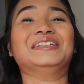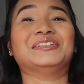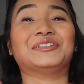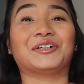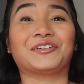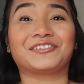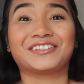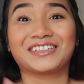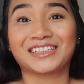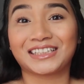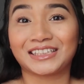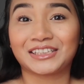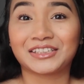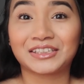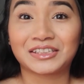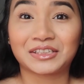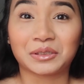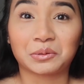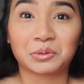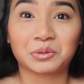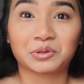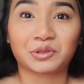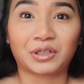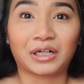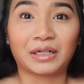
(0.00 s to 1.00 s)
Don't forget to
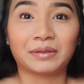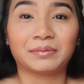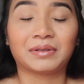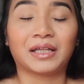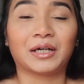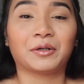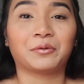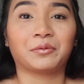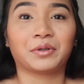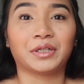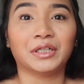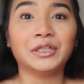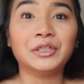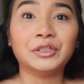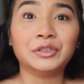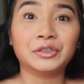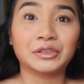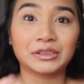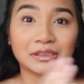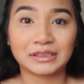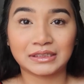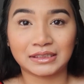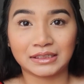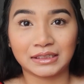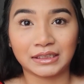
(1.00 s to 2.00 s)
subscribe, that way you
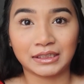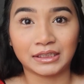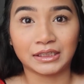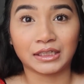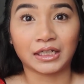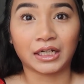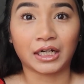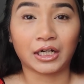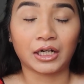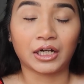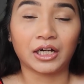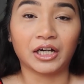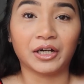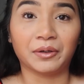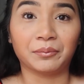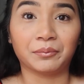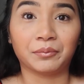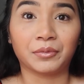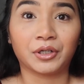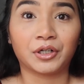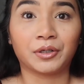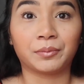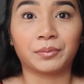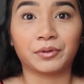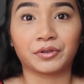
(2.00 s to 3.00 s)
can see
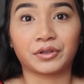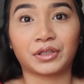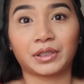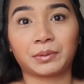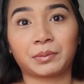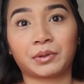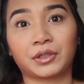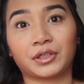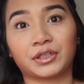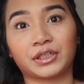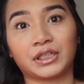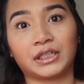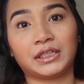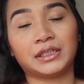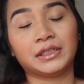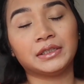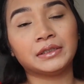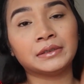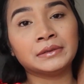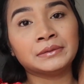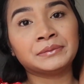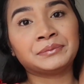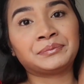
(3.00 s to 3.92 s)
her birthday party,